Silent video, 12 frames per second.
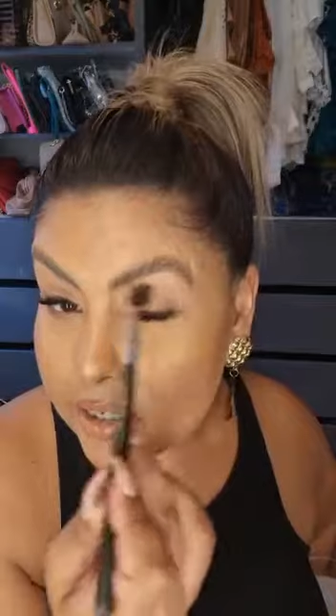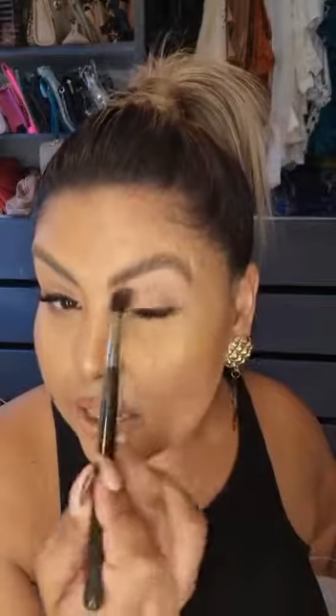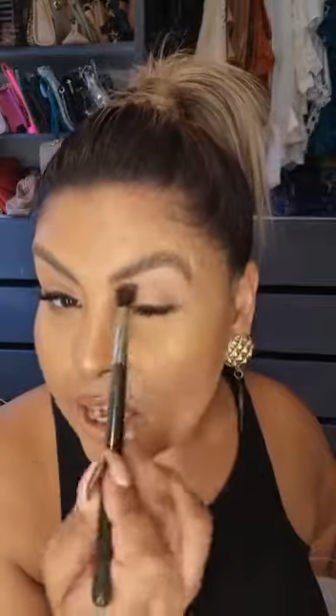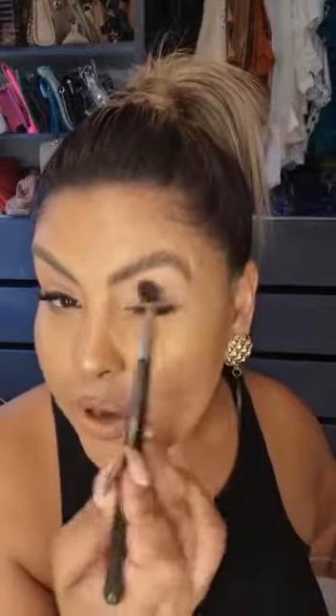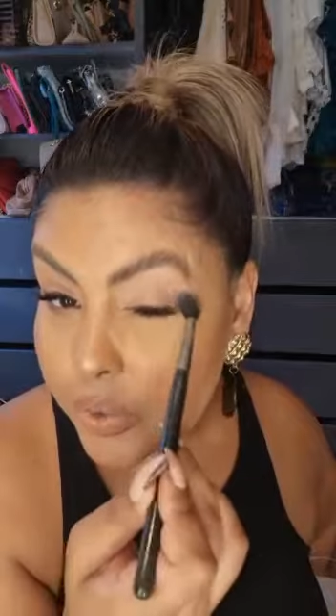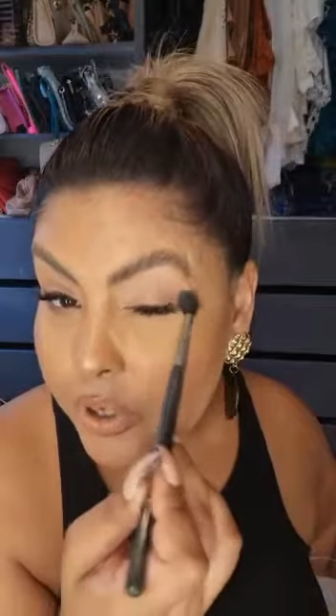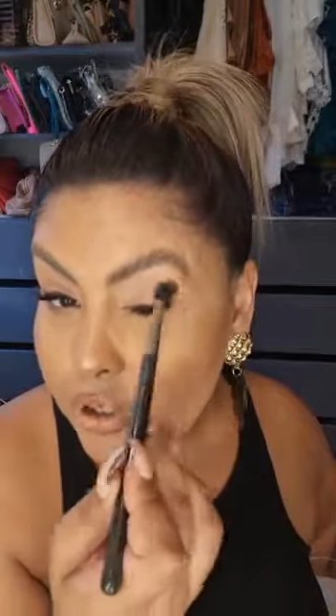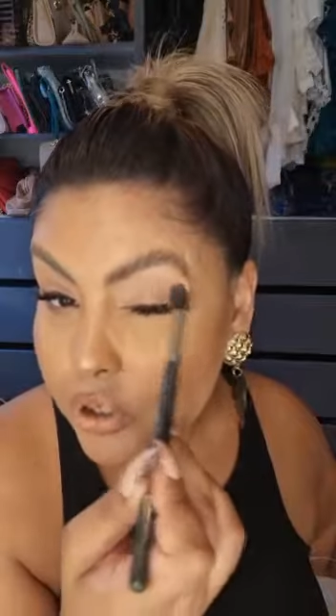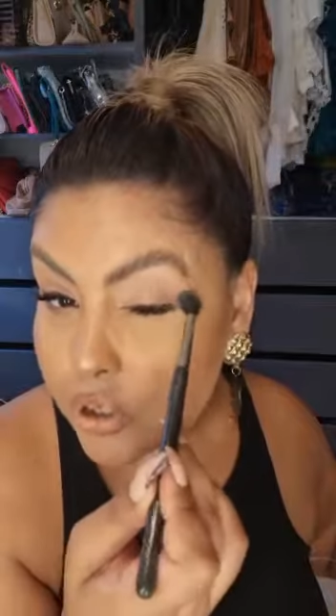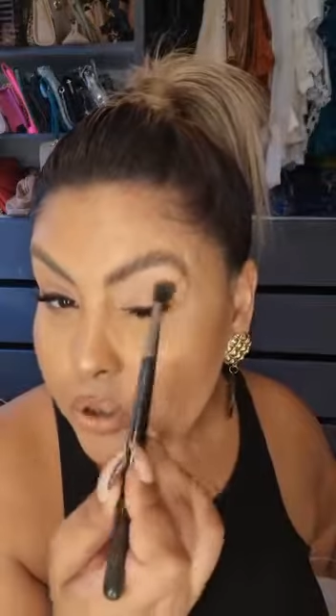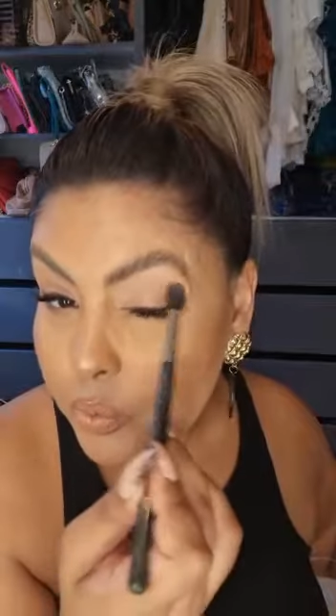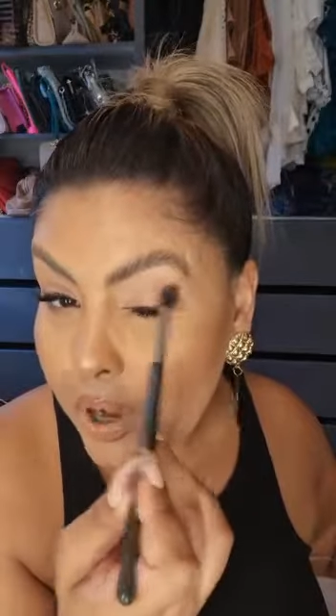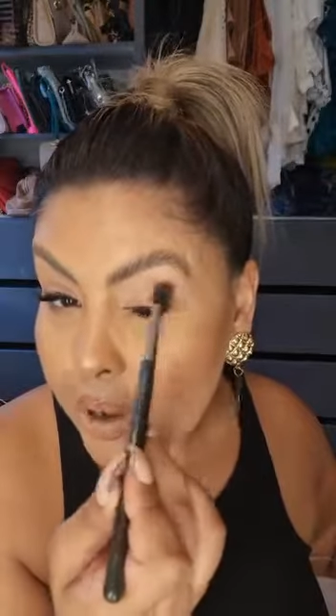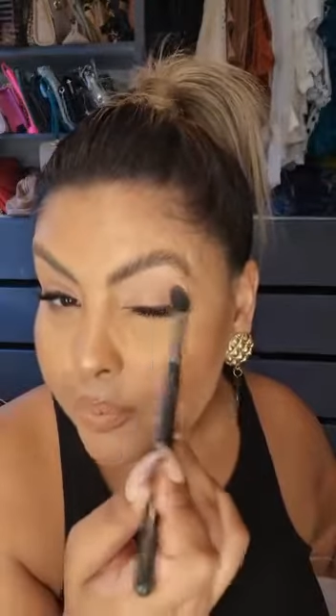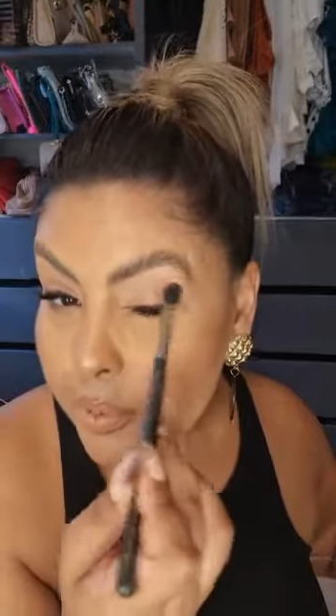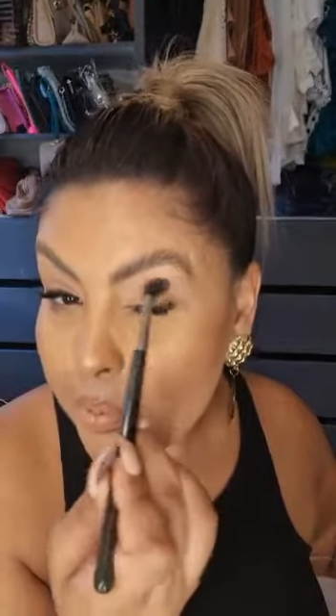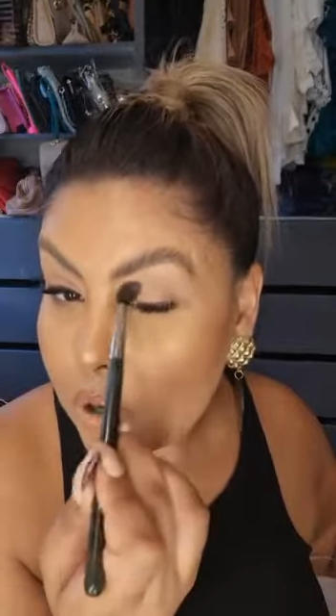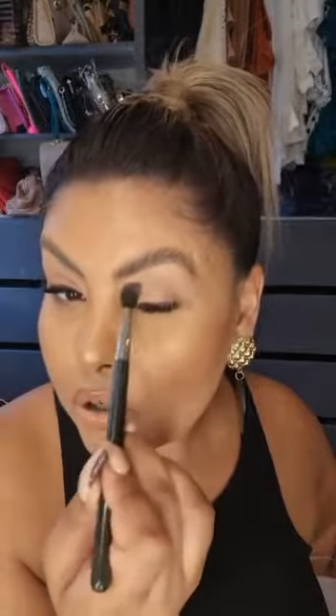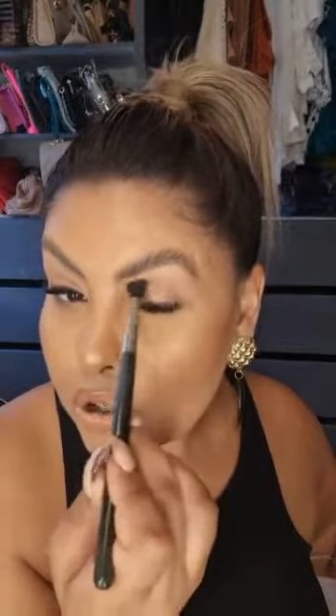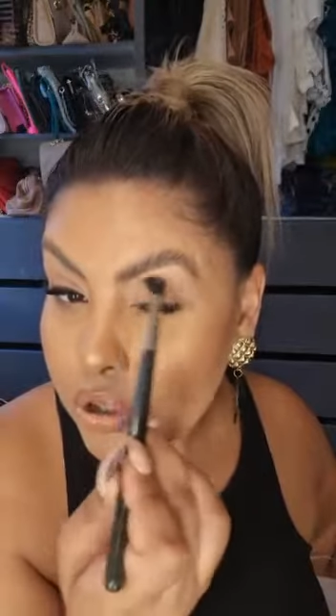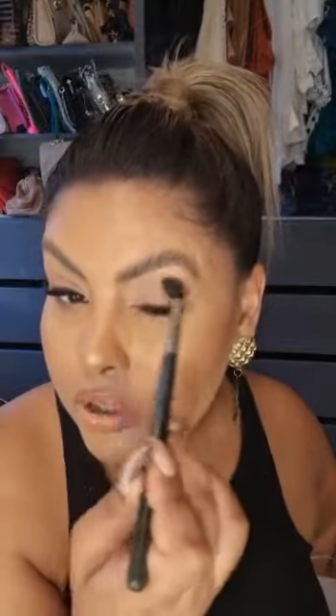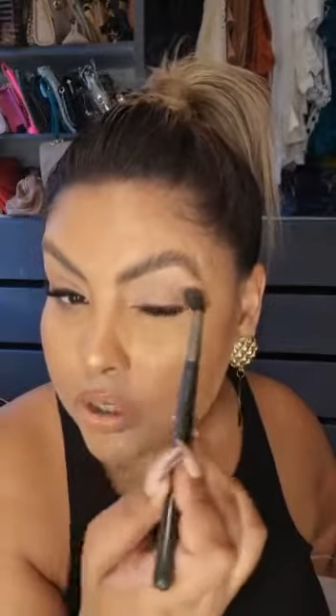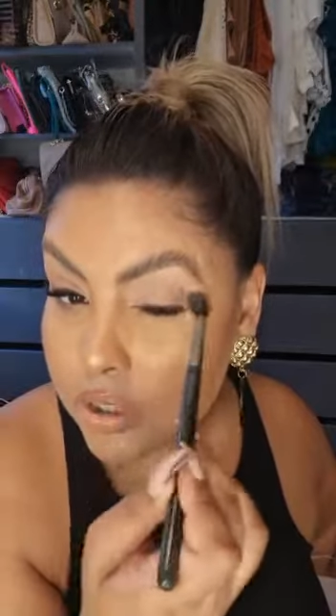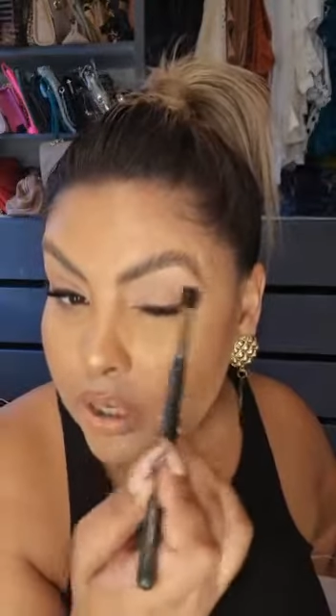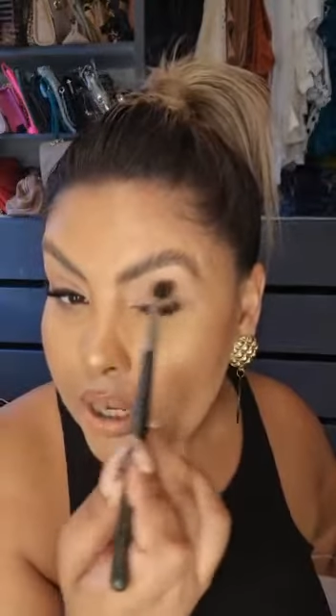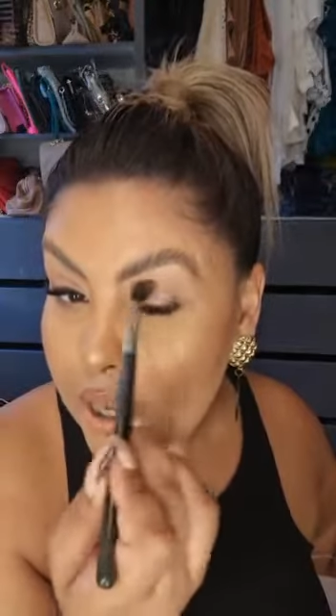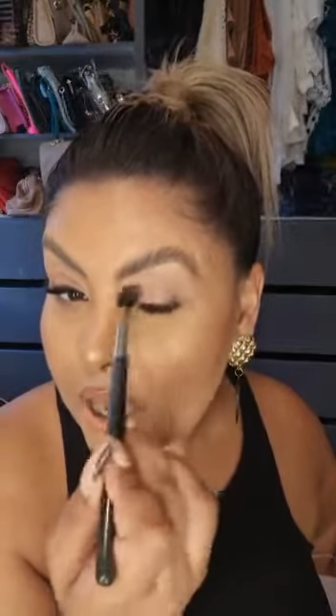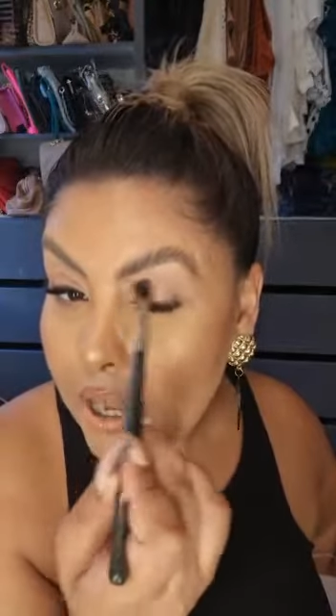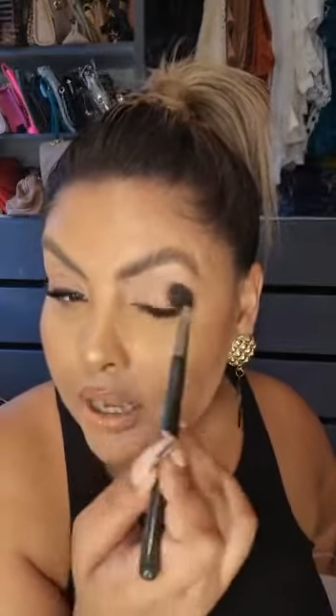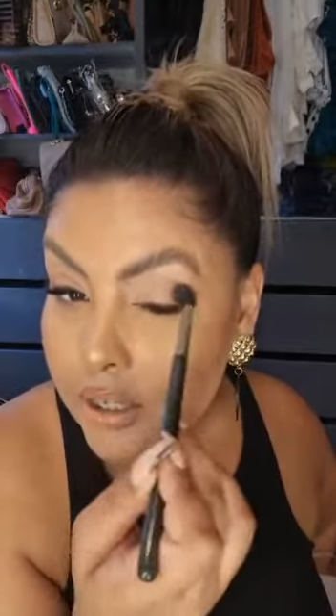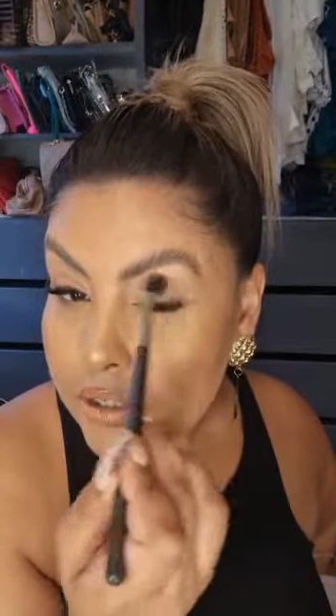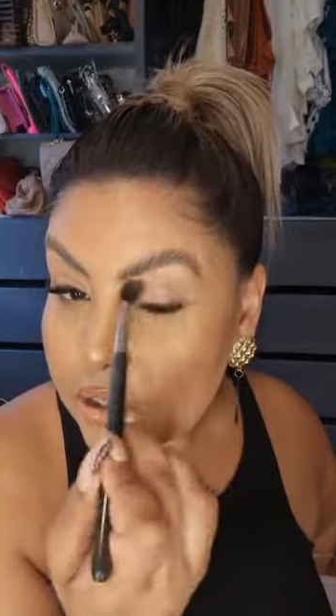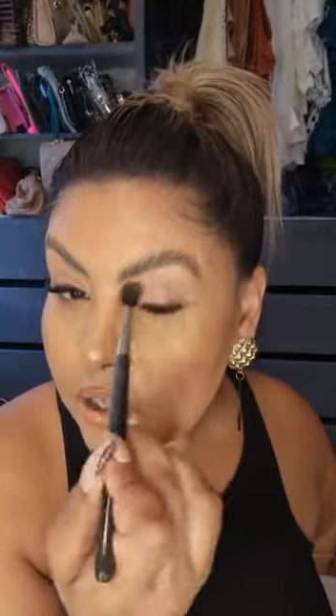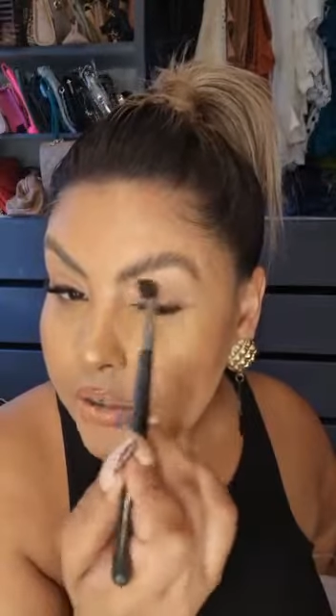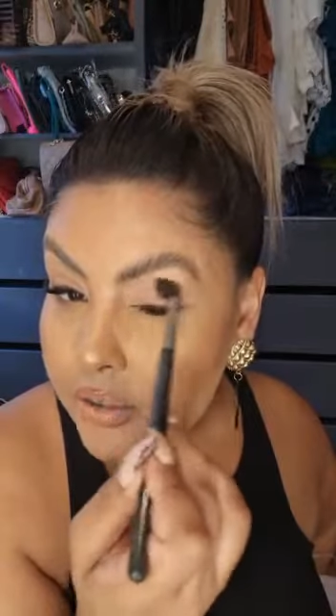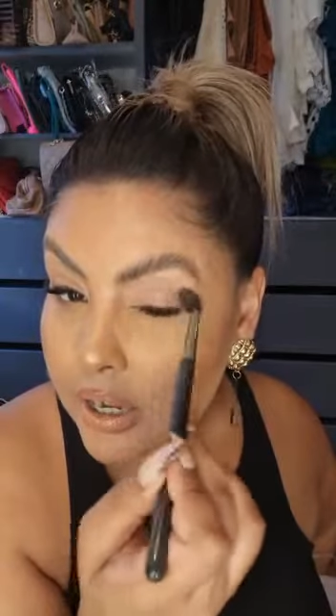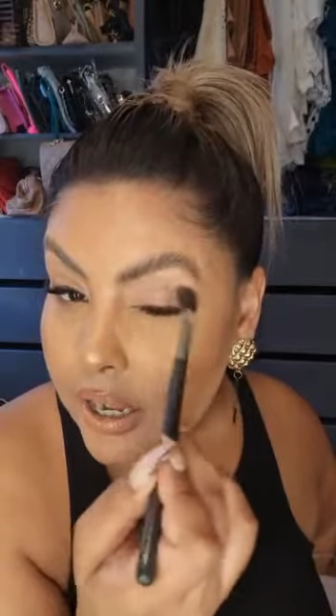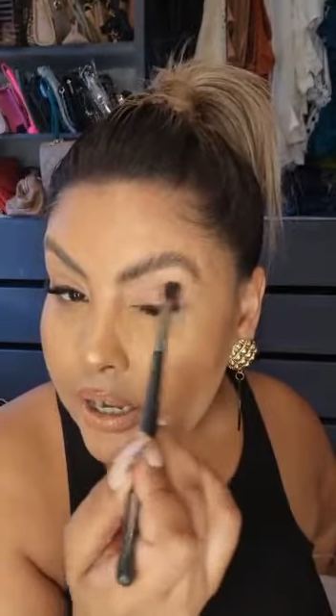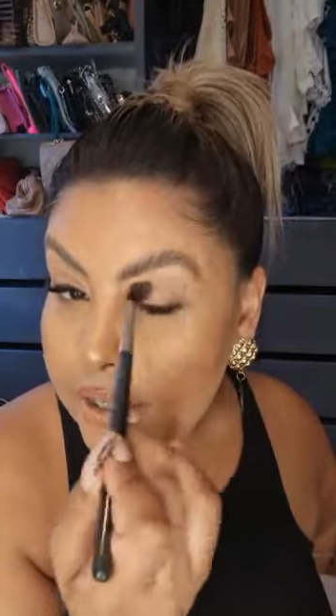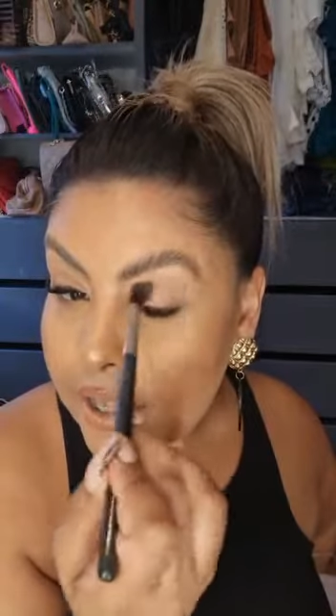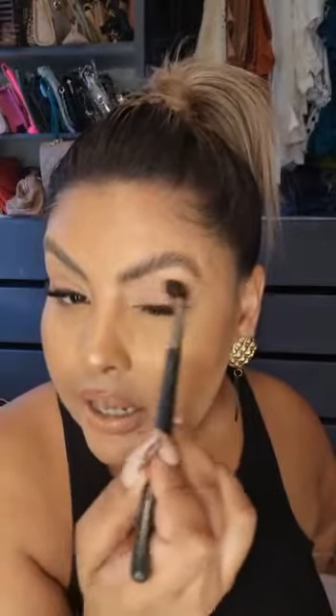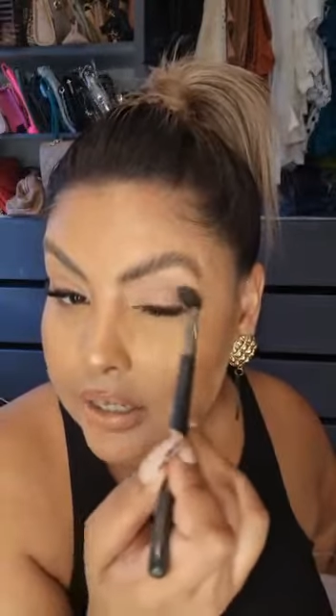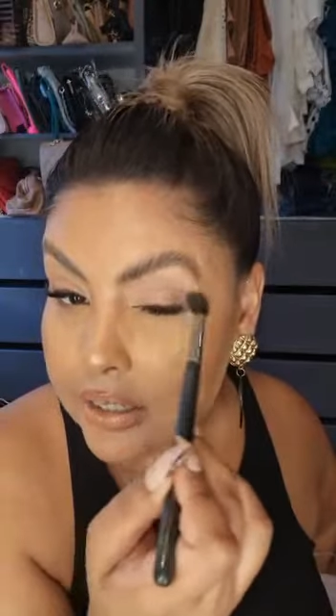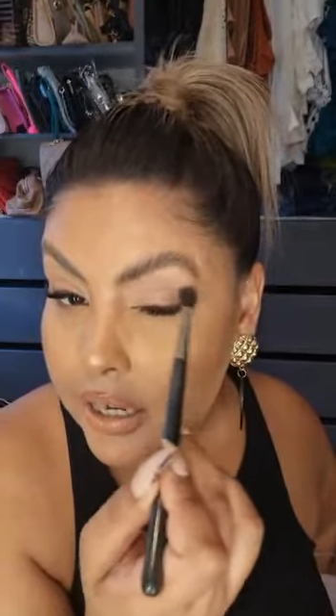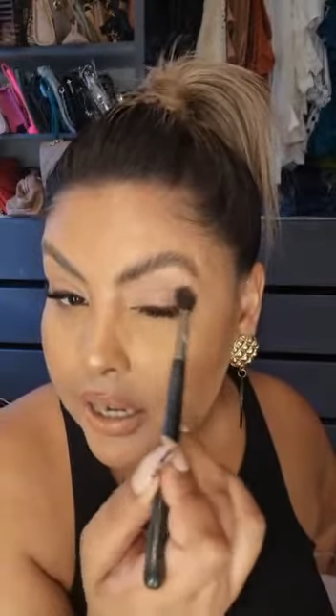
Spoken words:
a windshield wiper motion, just like that,